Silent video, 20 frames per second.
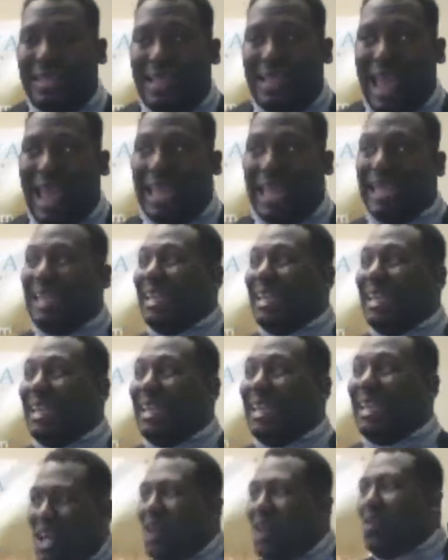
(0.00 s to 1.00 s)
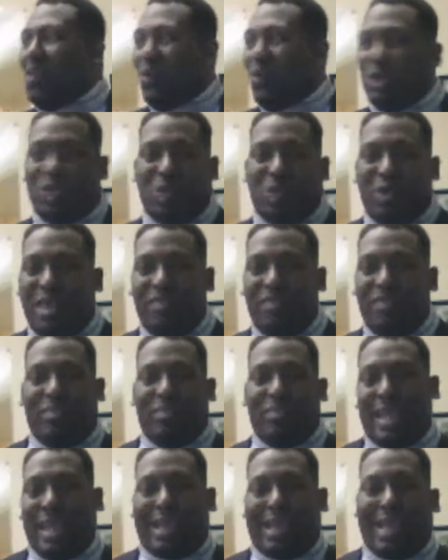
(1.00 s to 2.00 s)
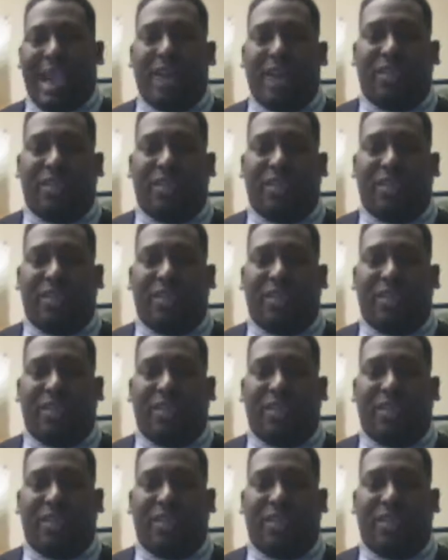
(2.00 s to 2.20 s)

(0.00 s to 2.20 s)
going to like, what you giving me that